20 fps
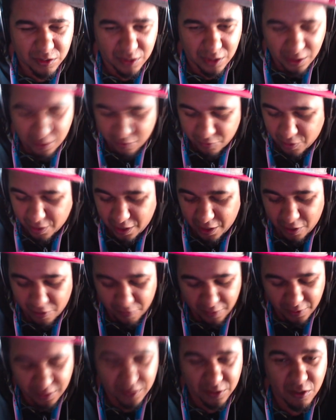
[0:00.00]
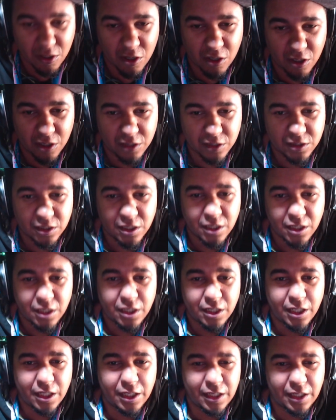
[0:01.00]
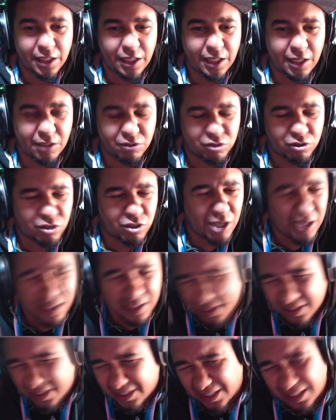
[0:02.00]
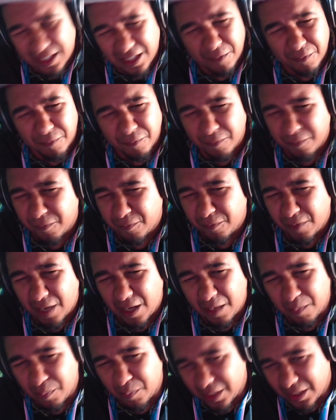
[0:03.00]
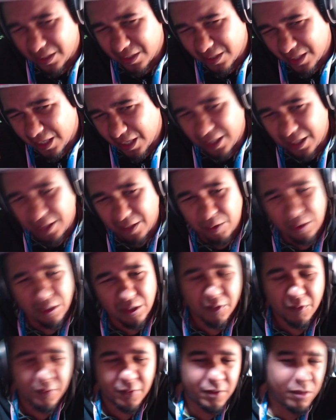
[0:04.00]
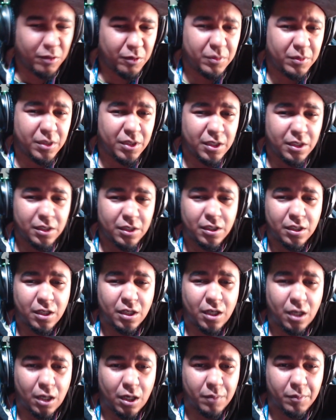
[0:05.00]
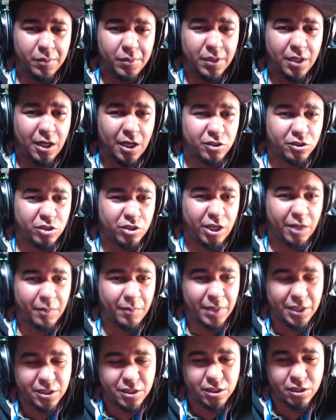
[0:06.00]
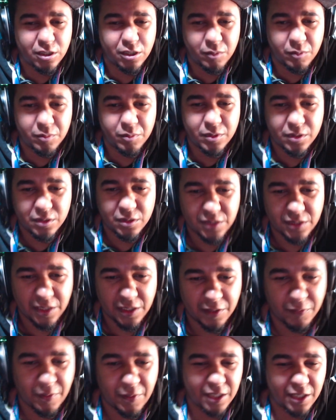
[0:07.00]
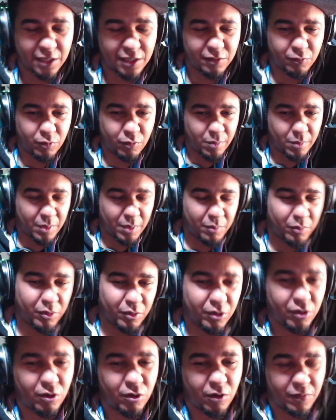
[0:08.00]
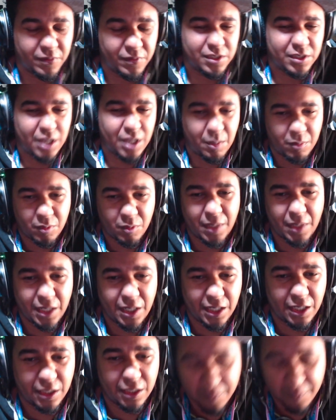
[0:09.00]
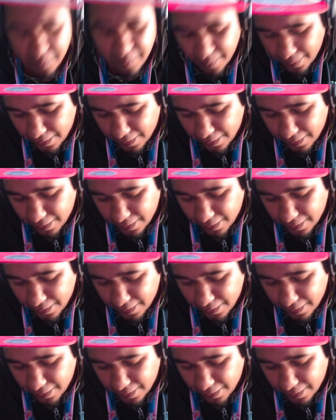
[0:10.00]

list right here of these cards, and then I'll try to see if I miss any of them. I'll try to mention them, see if I can remember off the top of my head.